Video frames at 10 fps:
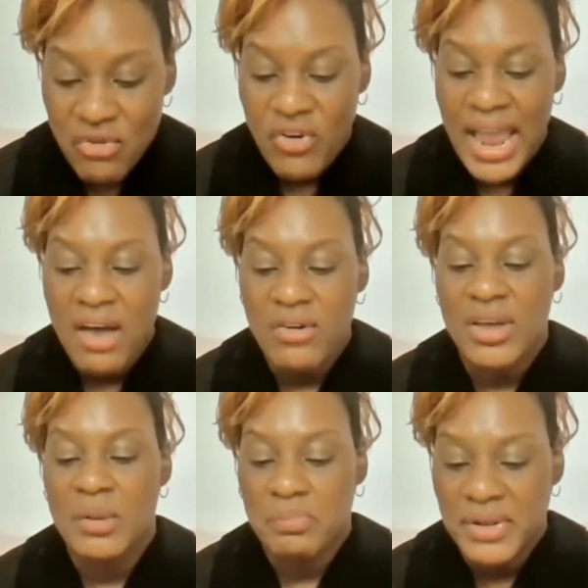around
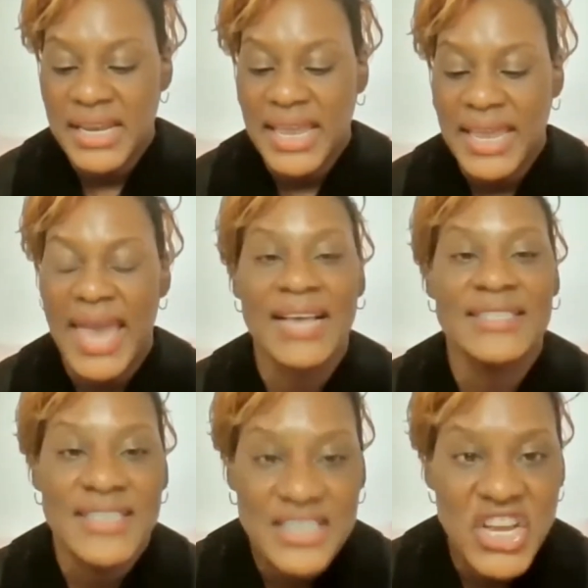completing
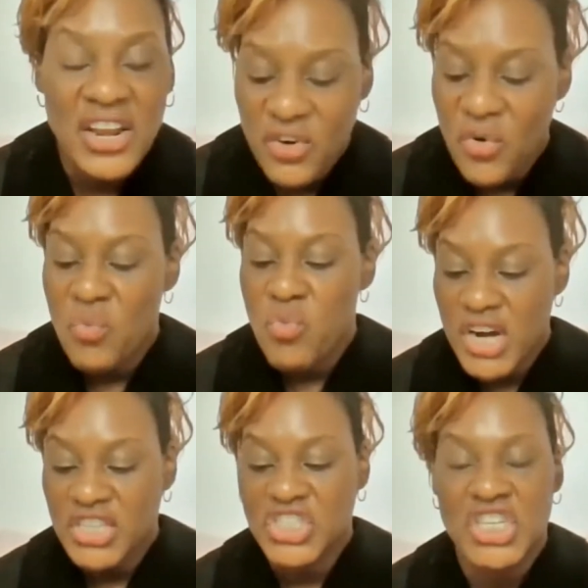exegetical
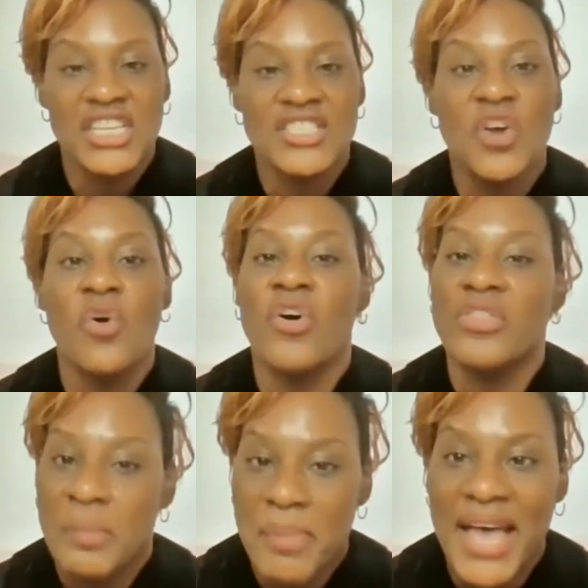worksheets
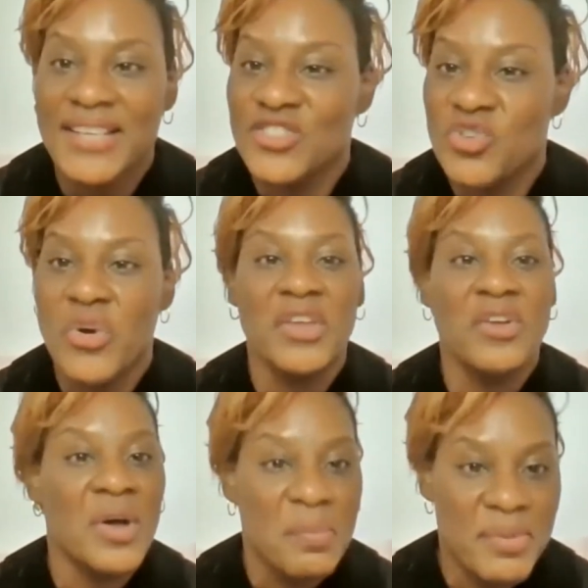on the
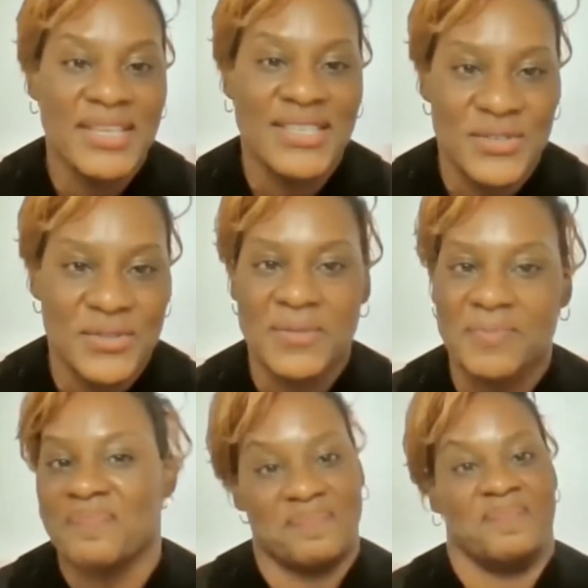pastoral epistles.
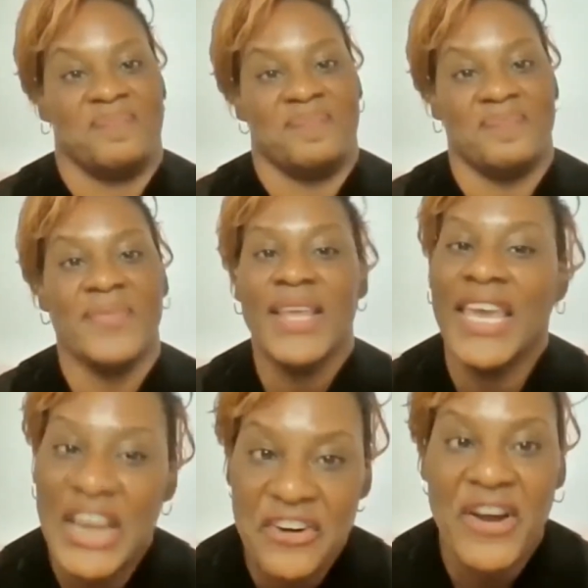
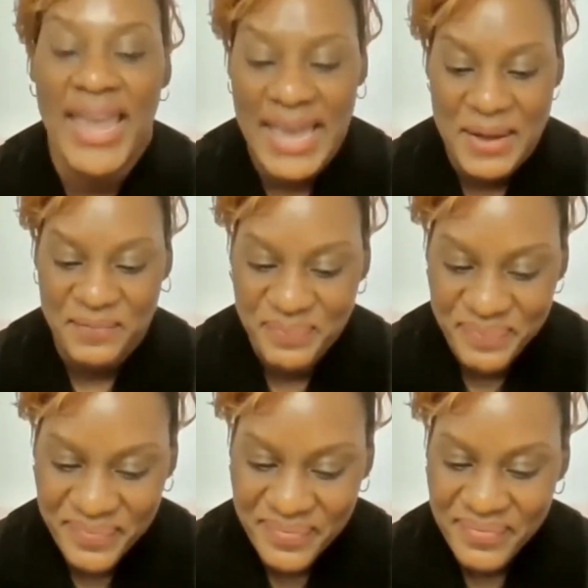Here I
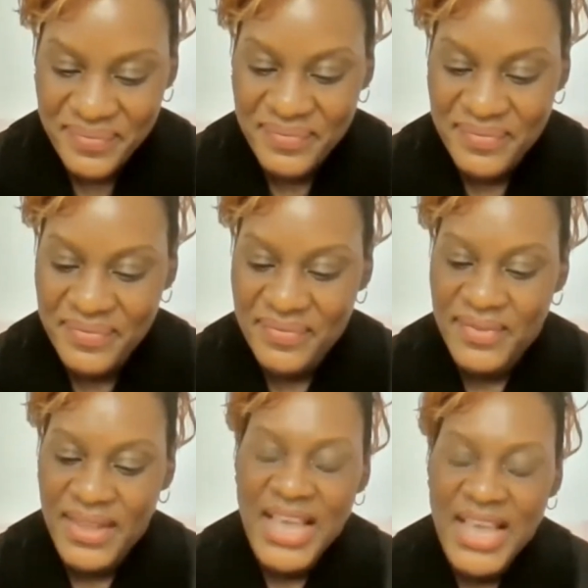am.
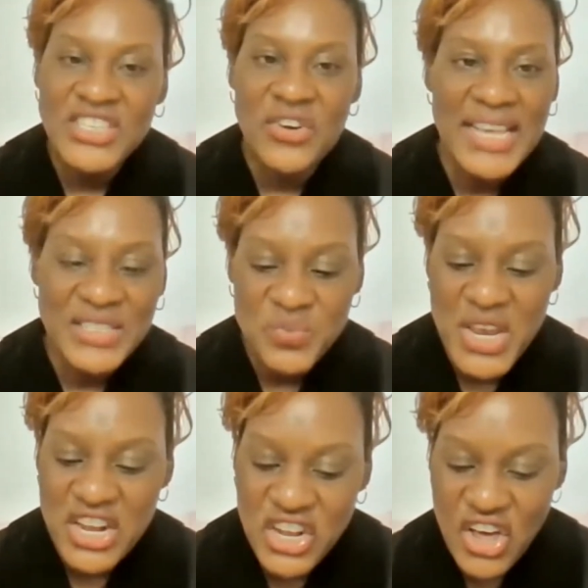So as
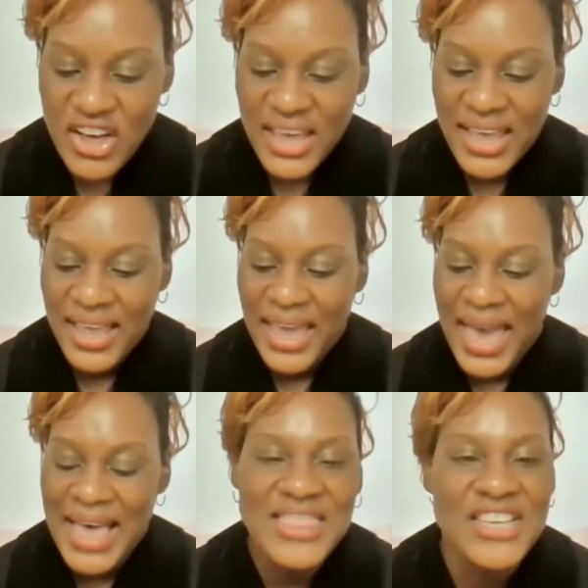we look
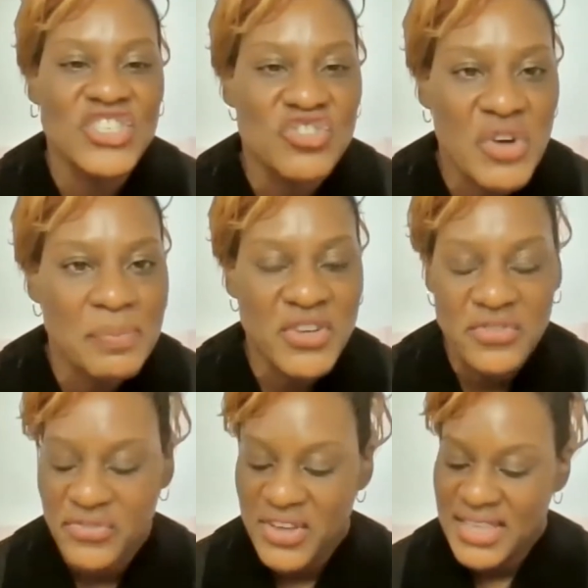at the
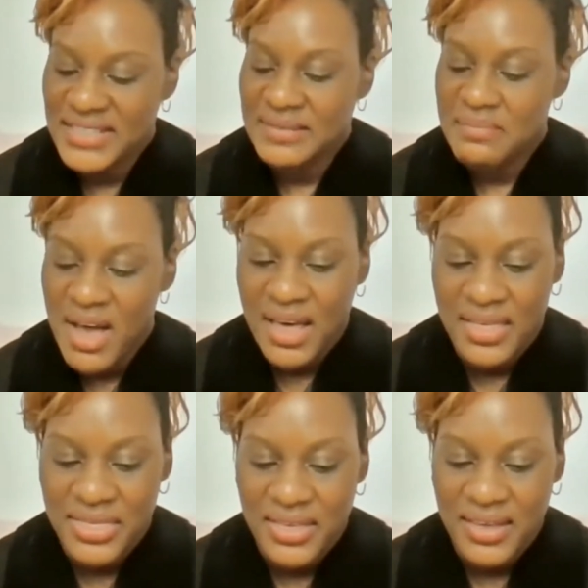scripture for this month,